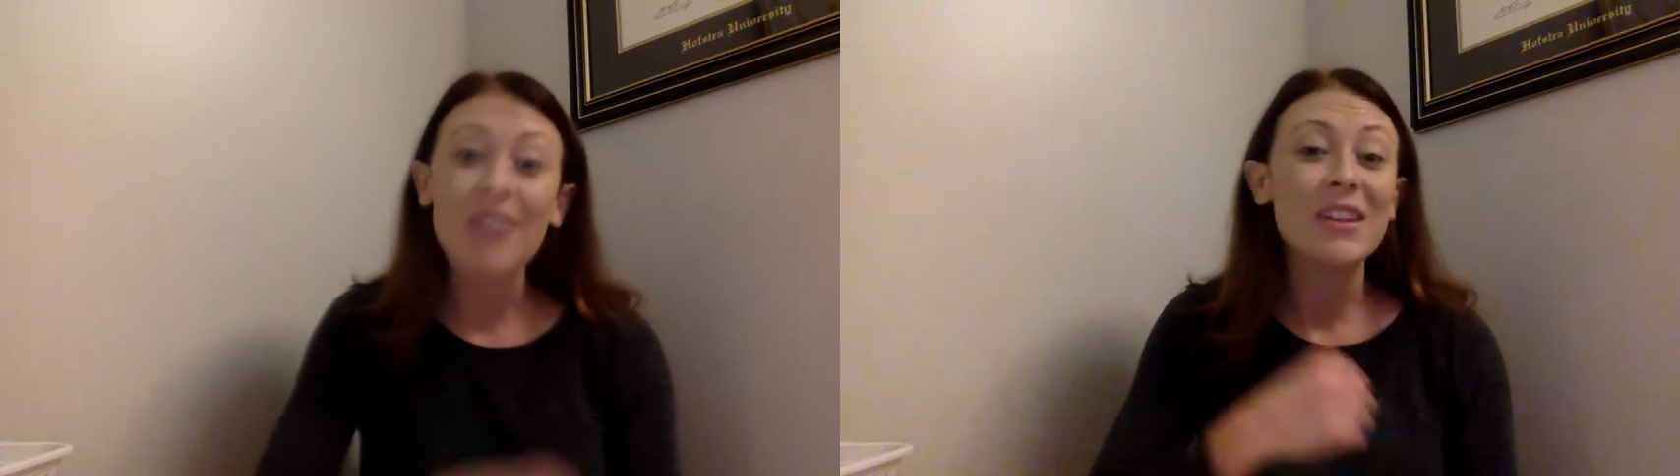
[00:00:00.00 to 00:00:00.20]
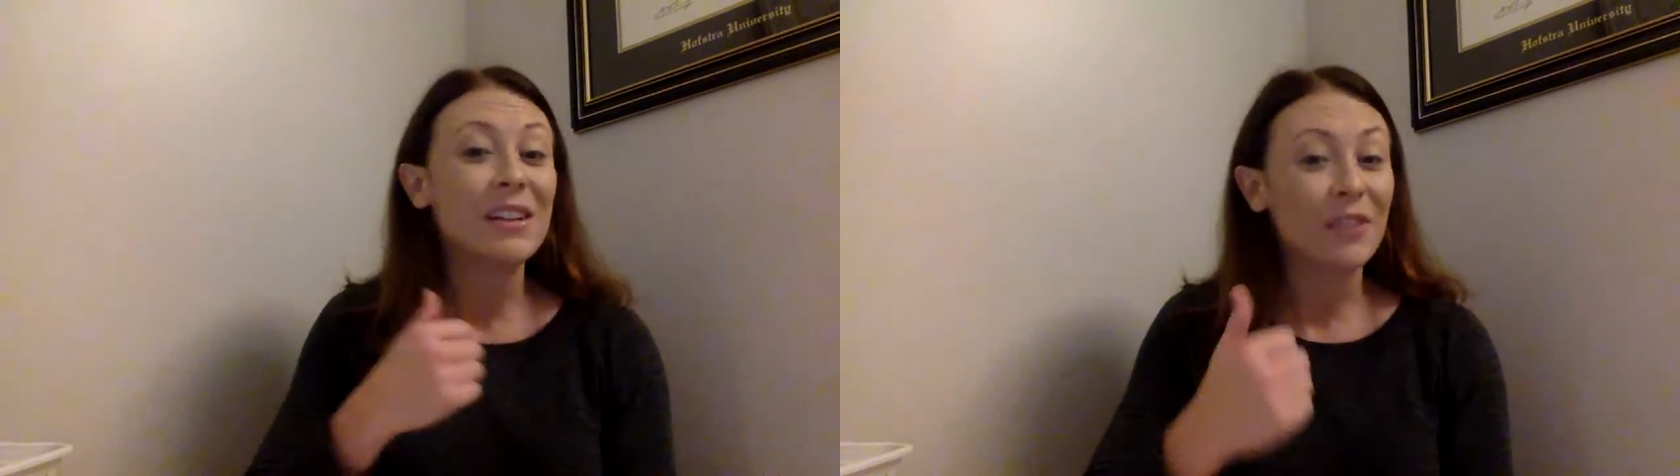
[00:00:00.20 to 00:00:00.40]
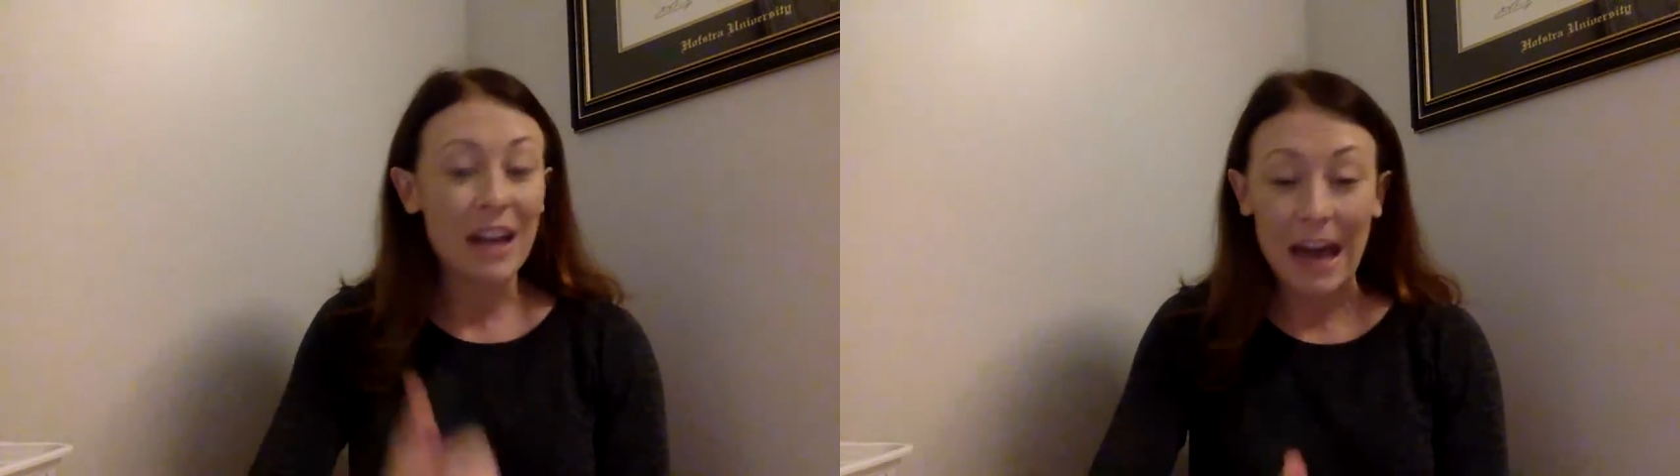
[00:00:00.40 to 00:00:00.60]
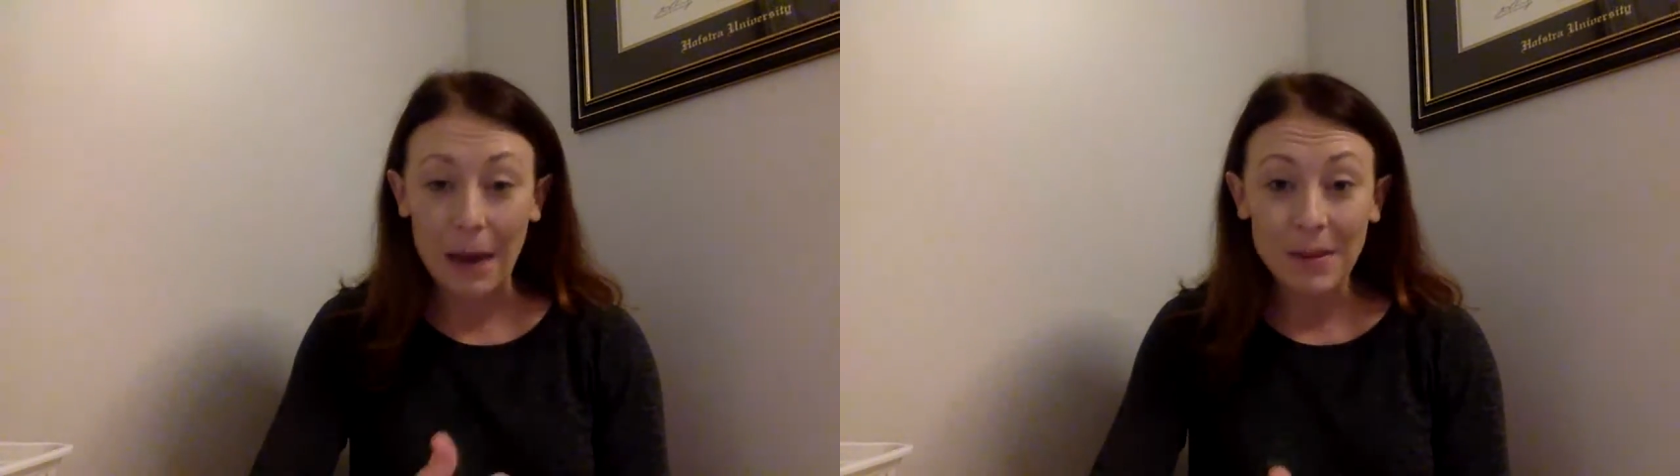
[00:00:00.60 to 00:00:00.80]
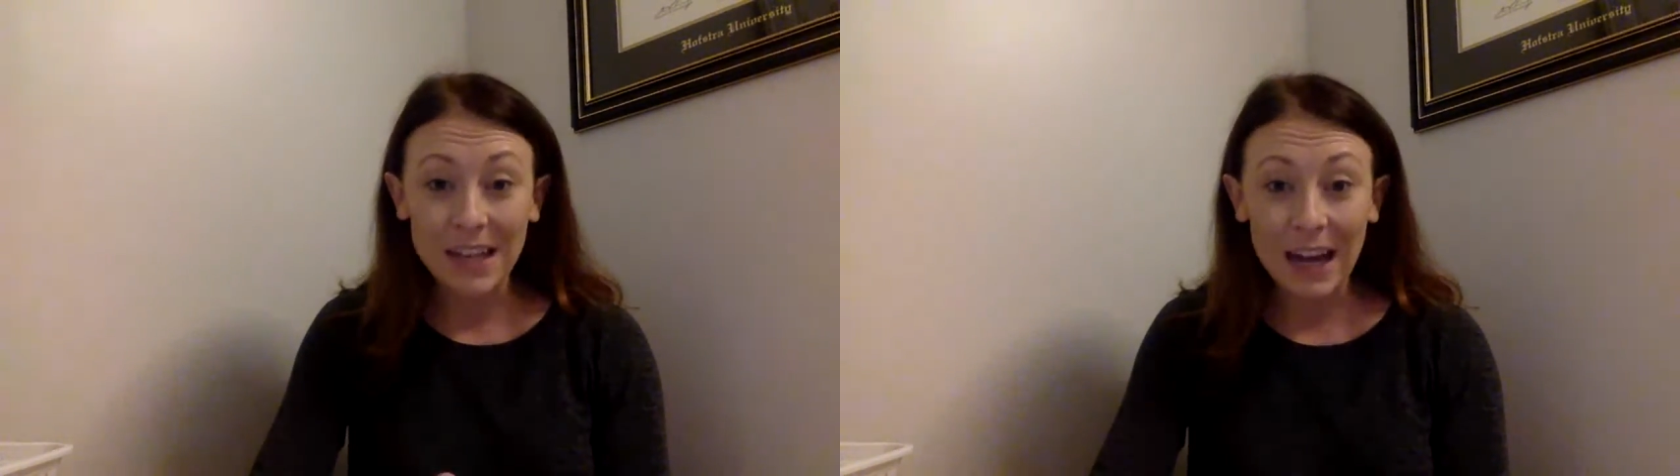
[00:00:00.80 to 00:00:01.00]
of the different
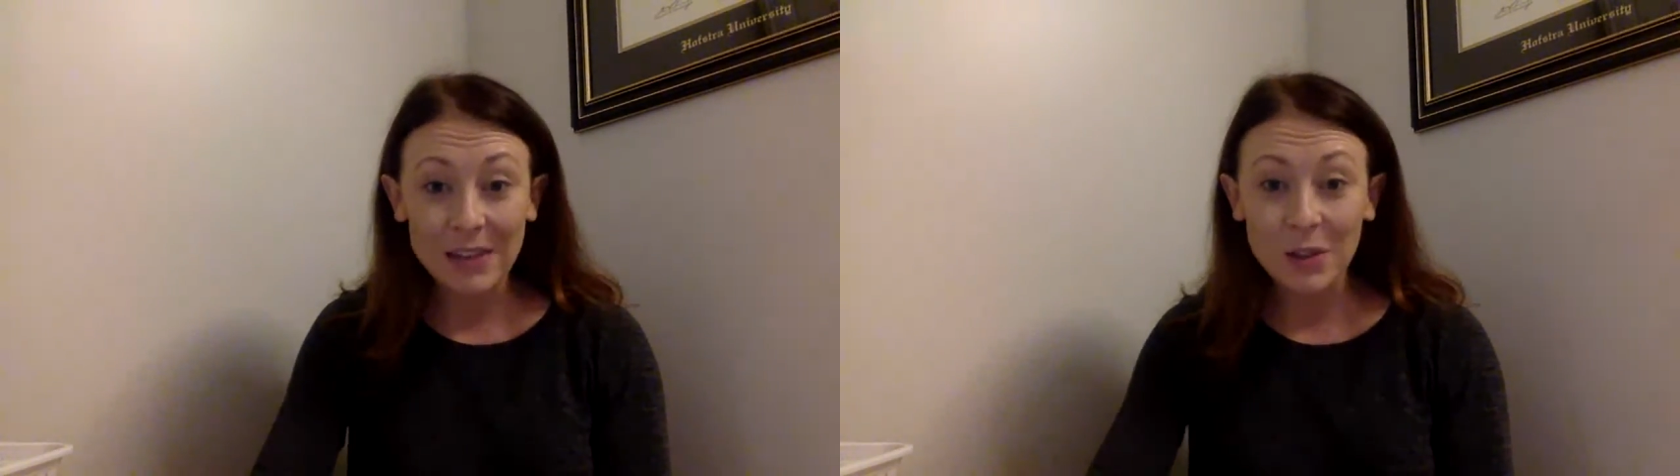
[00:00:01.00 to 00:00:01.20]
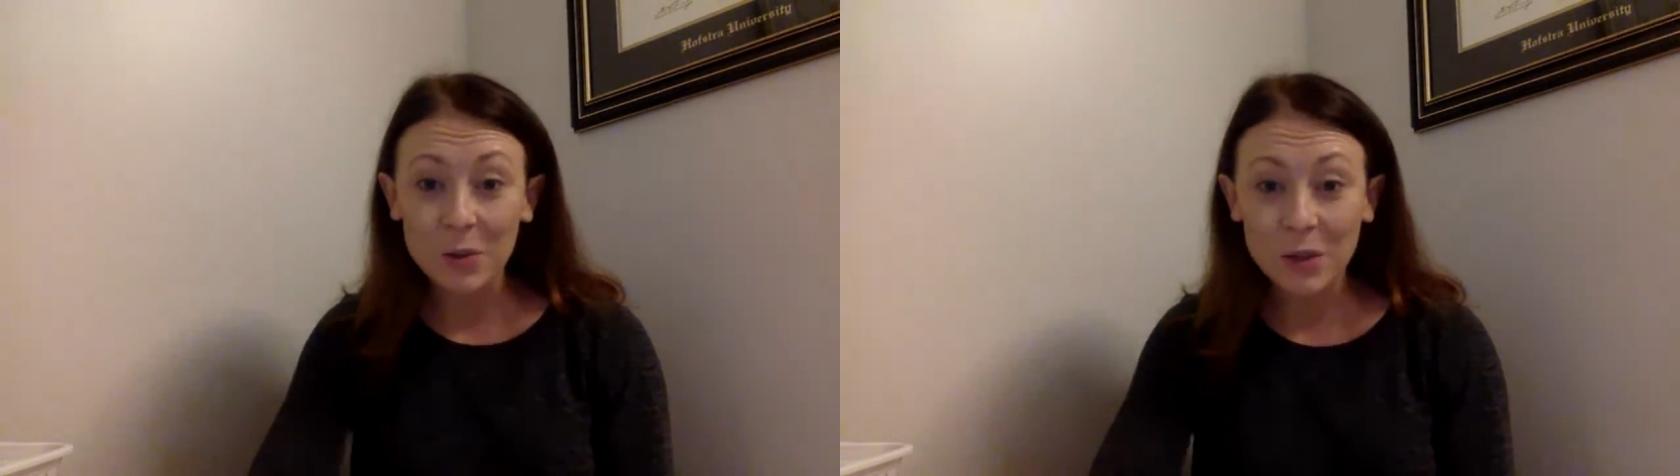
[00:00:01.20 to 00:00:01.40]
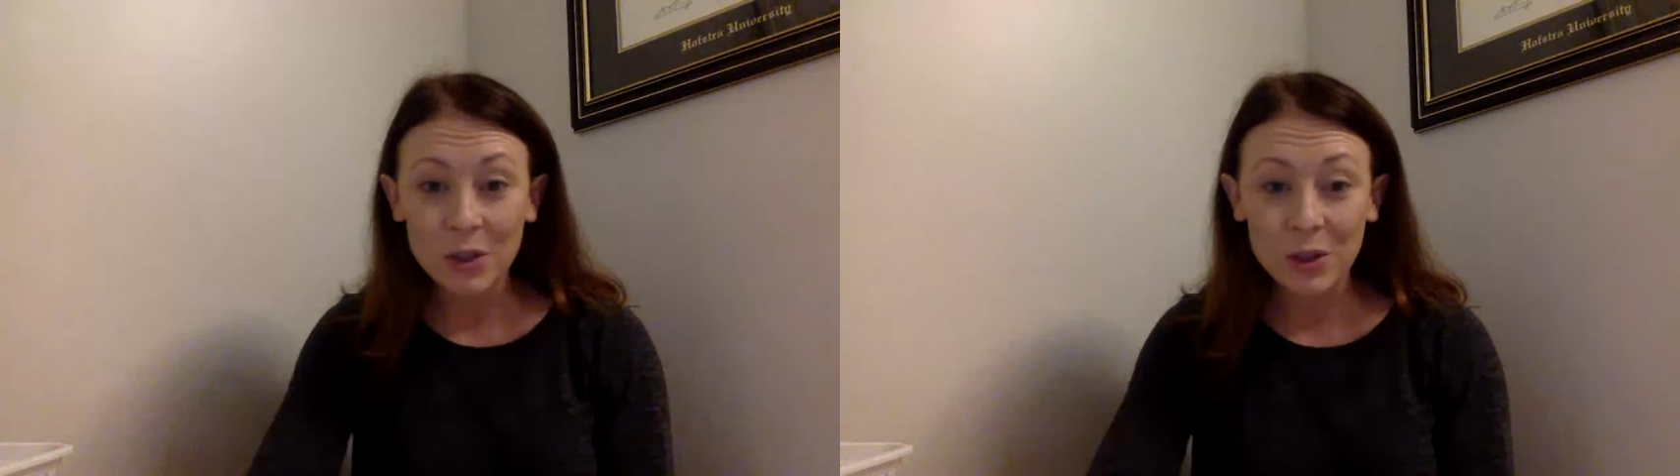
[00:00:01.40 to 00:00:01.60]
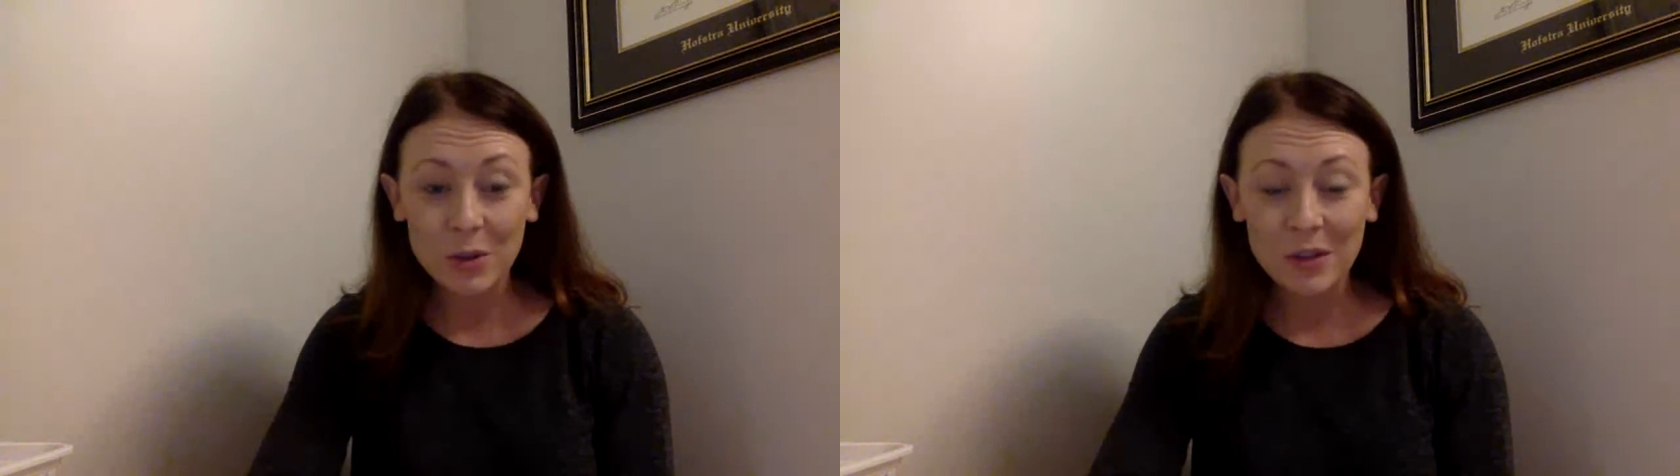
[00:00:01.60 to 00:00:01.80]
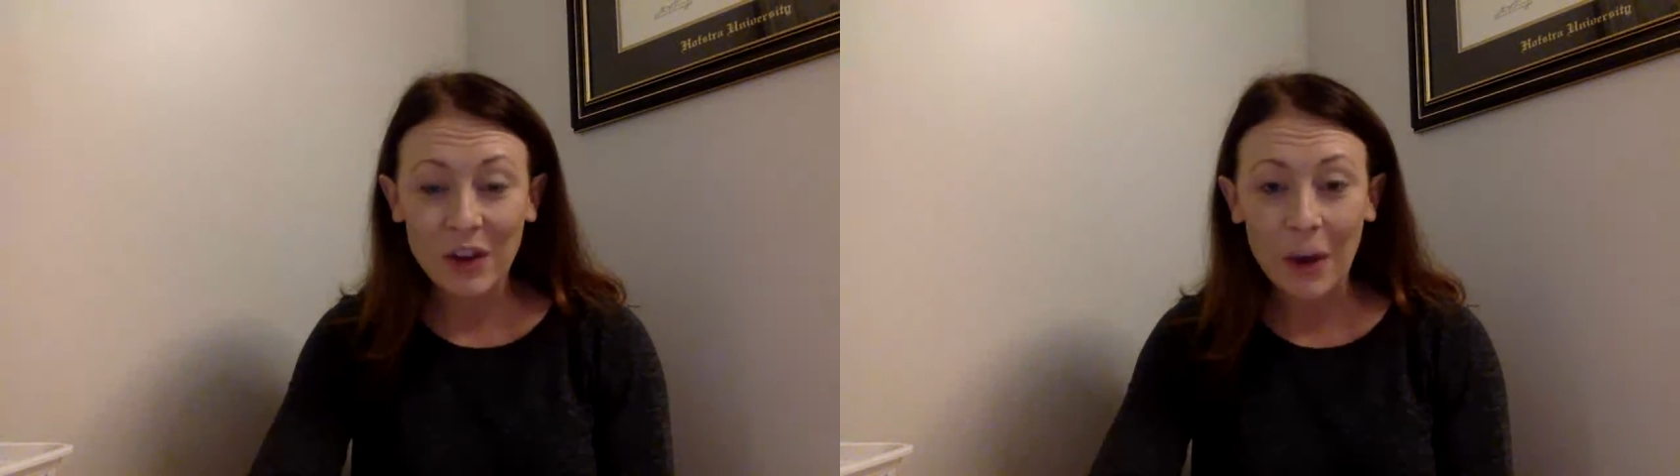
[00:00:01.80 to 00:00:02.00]
habitats you can
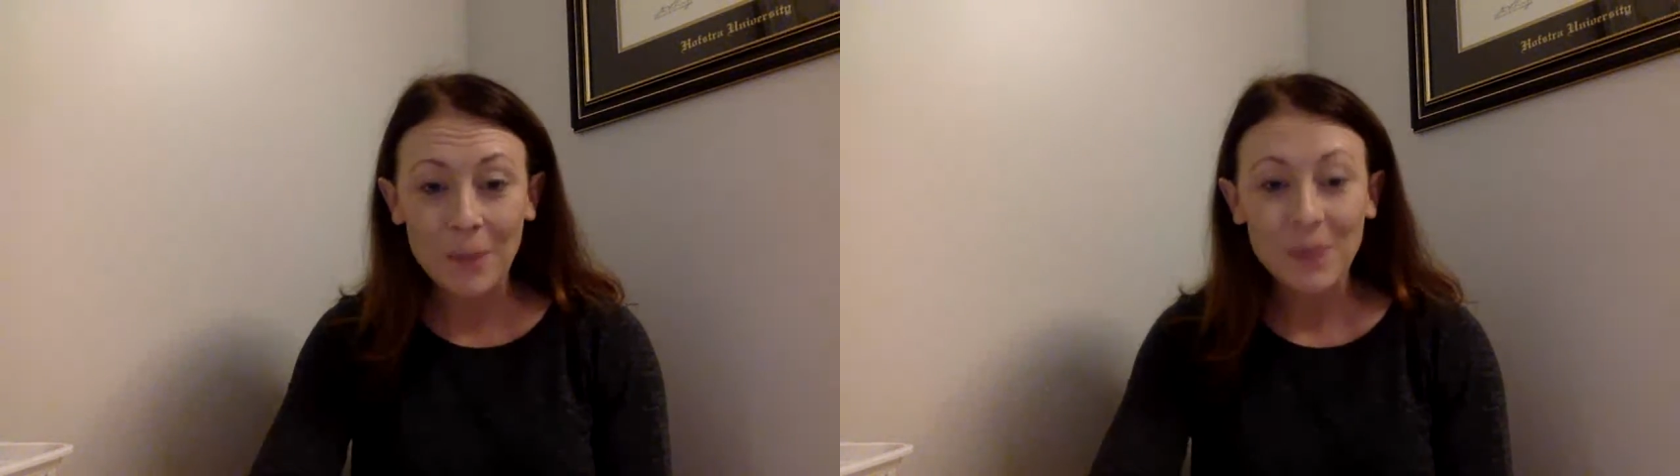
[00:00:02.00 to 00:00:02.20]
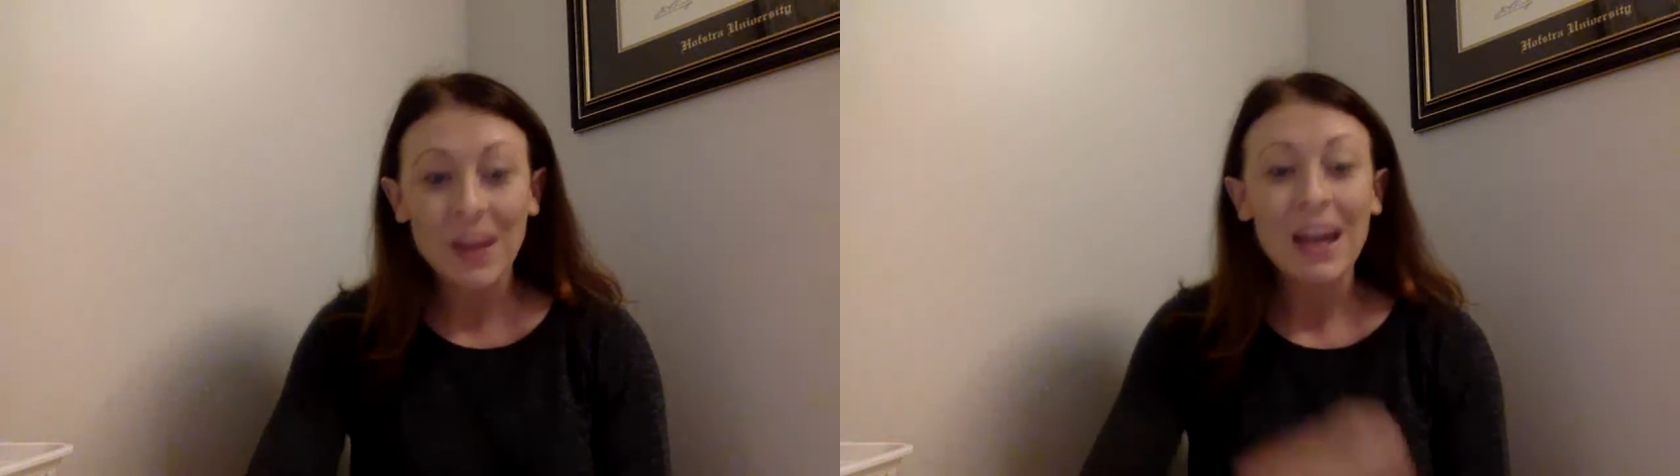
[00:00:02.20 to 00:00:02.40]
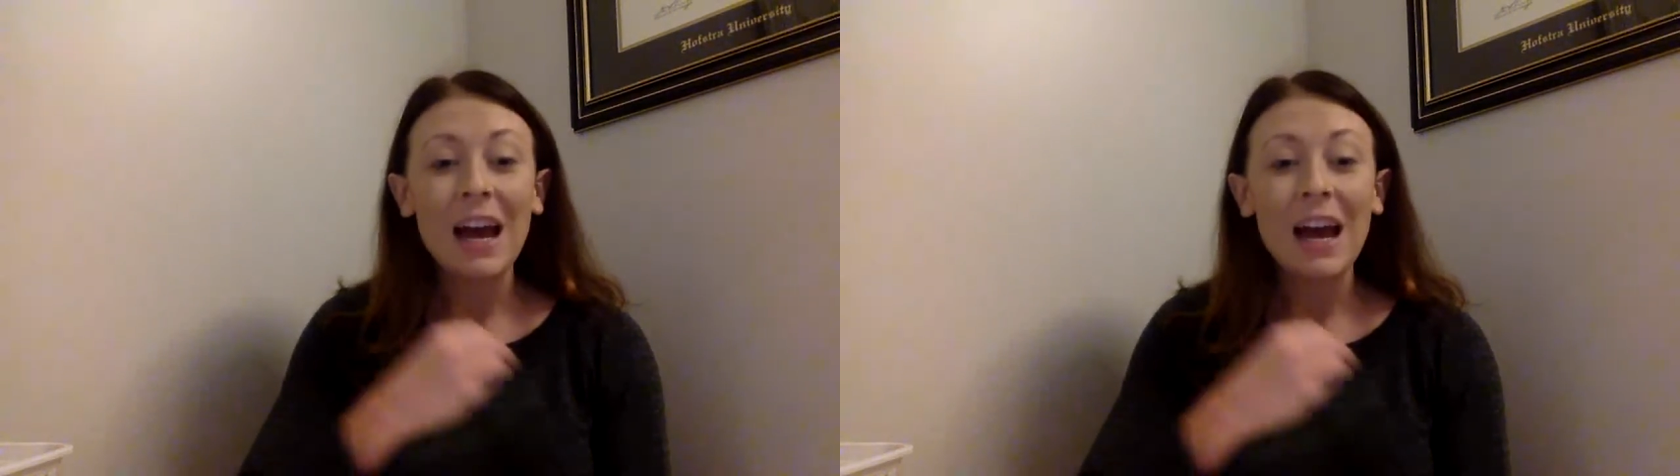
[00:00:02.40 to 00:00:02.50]
choose from,